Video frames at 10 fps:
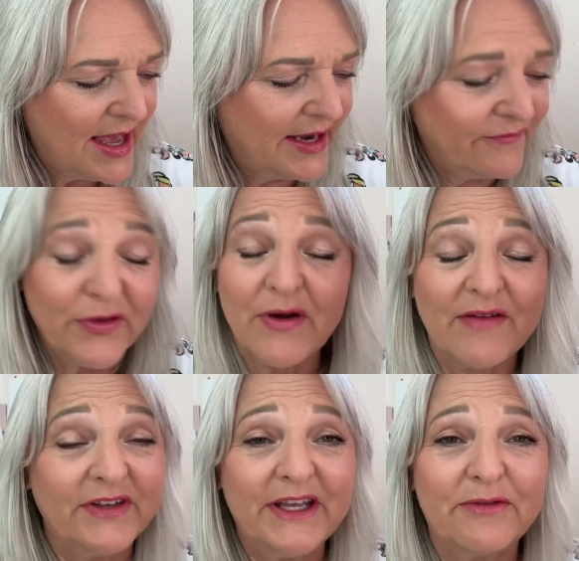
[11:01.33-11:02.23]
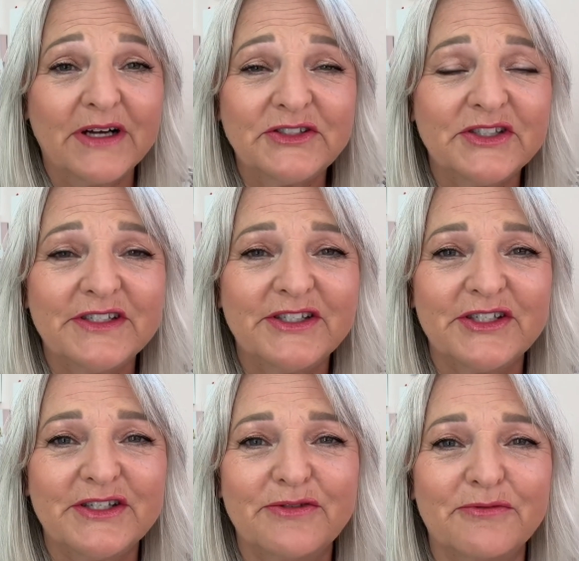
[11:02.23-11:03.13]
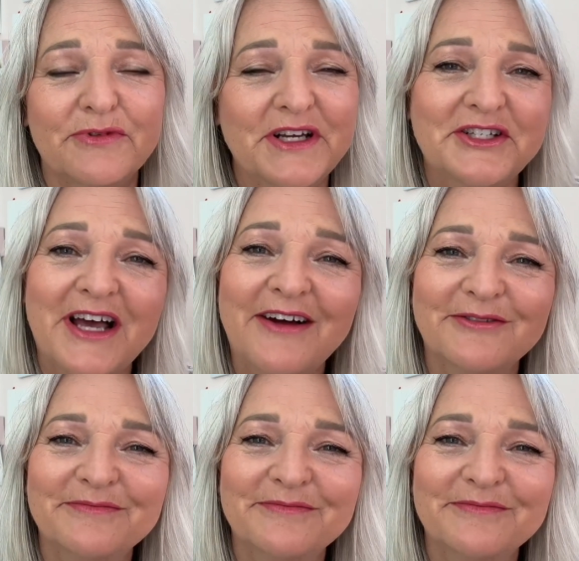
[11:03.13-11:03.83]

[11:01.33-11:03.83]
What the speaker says: And if you have any questions, just reach out.